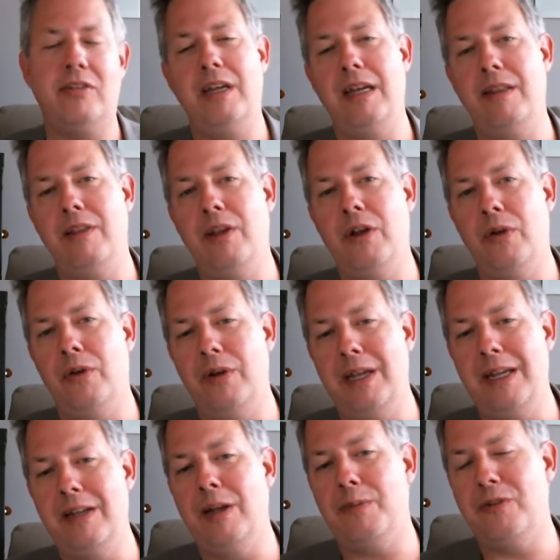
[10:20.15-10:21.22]
and they'll
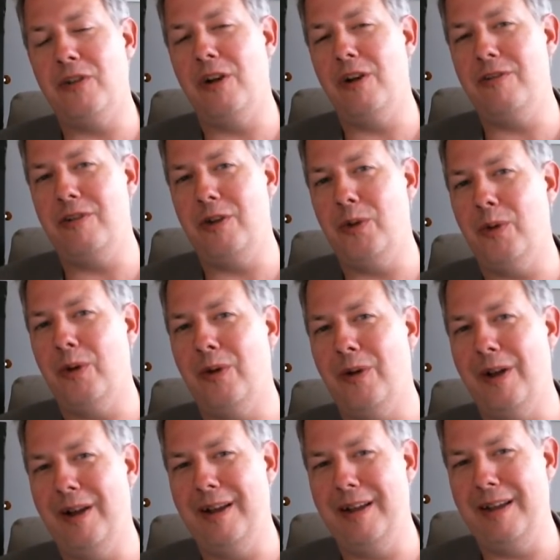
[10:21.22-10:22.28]
end up charging you
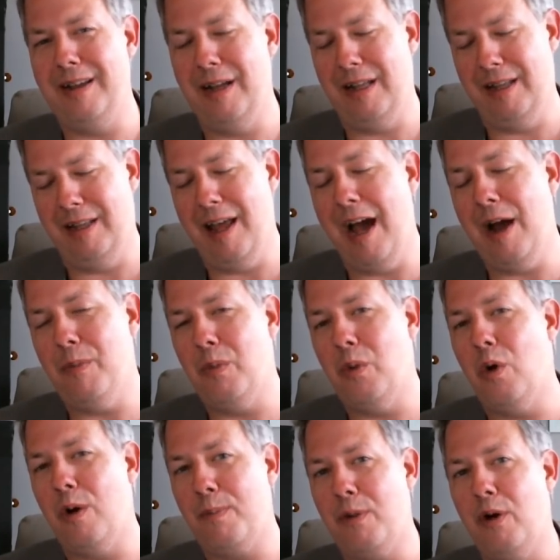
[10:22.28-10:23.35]
a lot
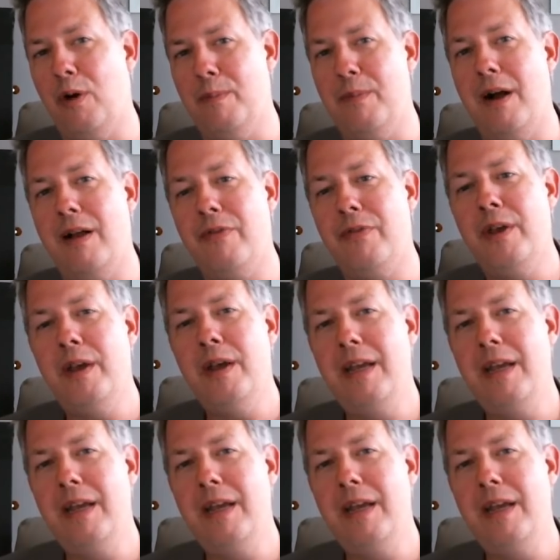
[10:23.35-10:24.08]
more per month,